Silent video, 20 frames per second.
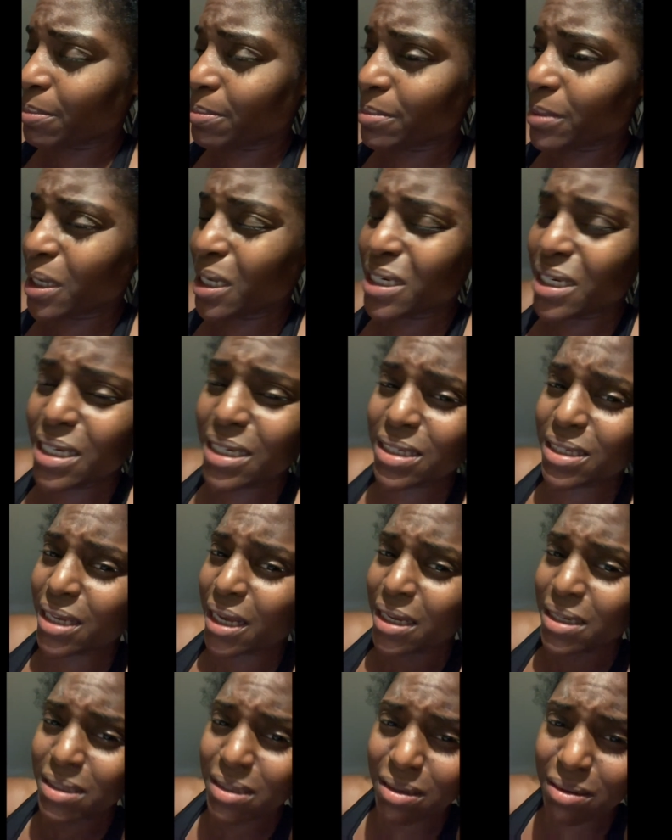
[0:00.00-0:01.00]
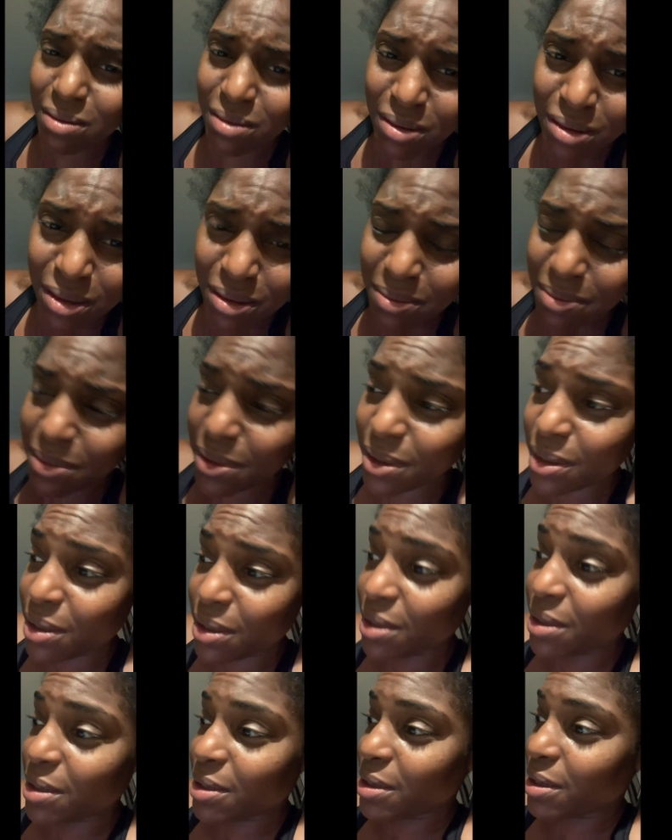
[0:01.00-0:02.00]
It didn't taste good.
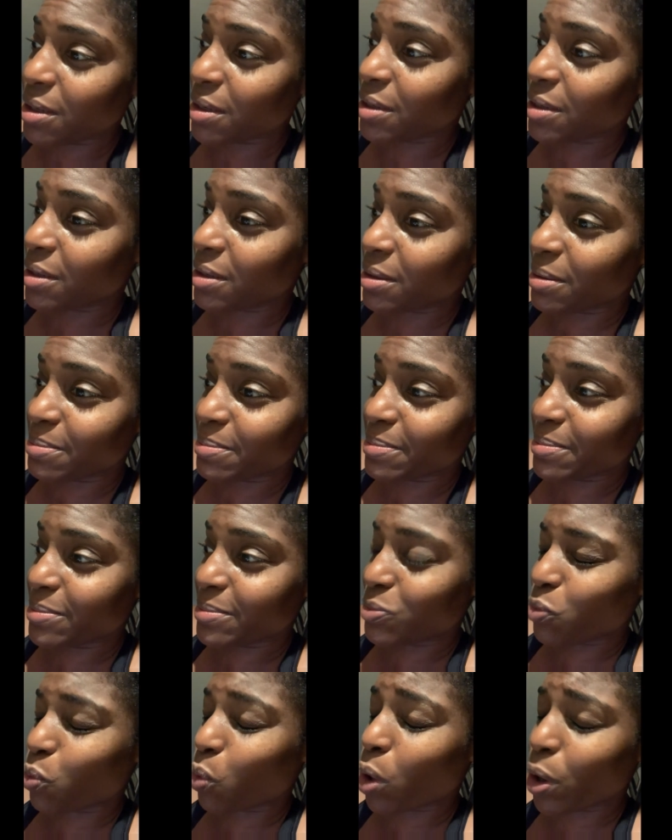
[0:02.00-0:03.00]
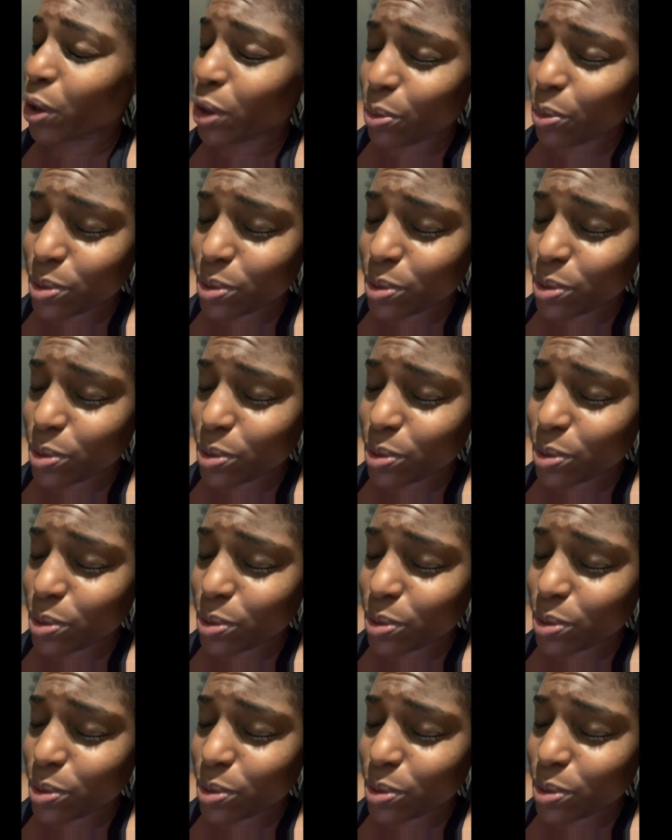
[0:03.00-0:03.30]
Water was